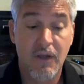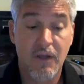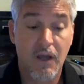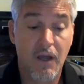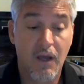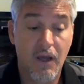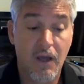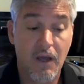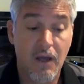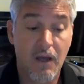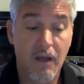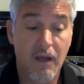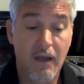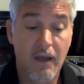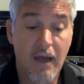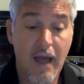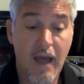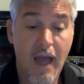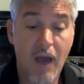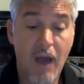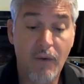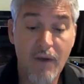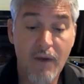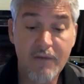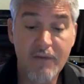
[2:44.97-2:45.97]

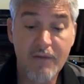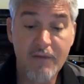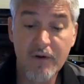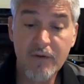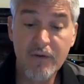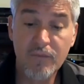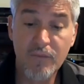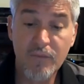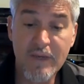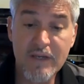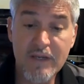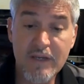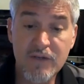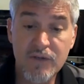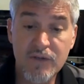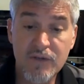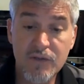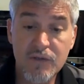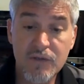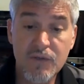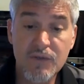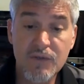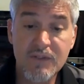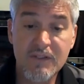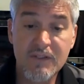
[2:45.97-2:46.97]
However, we
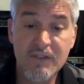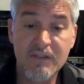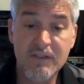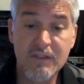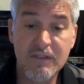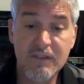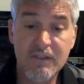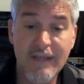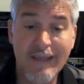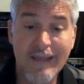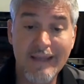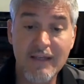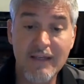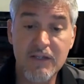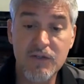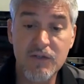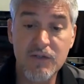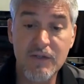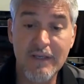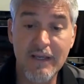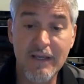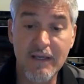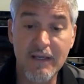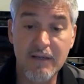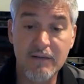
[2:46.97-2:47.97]
do tend to
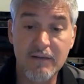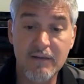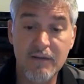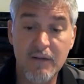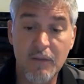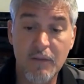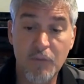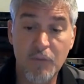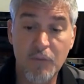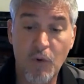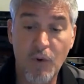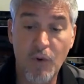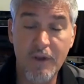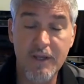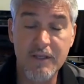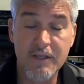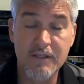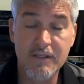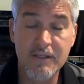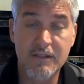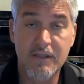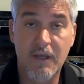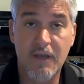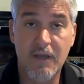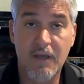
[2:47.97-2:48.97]
get the
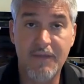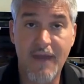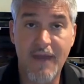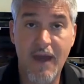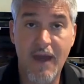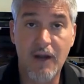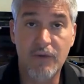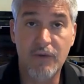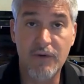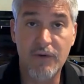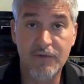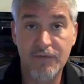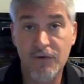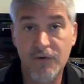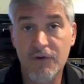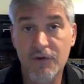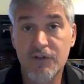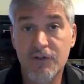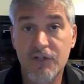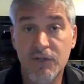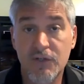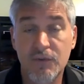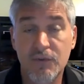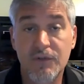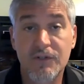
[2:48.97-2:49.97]
boys that are referred
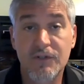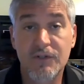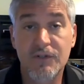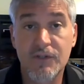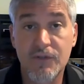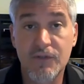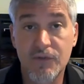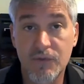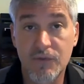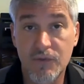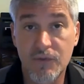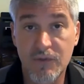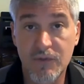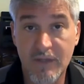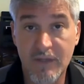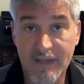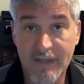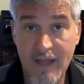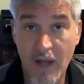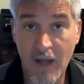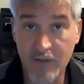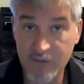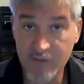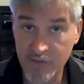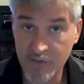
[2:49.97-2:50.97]
to us through the
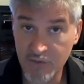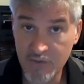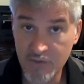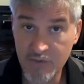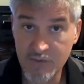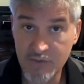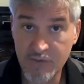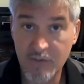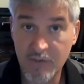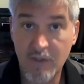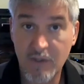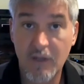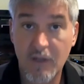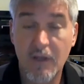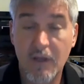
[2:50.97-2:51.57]
counselors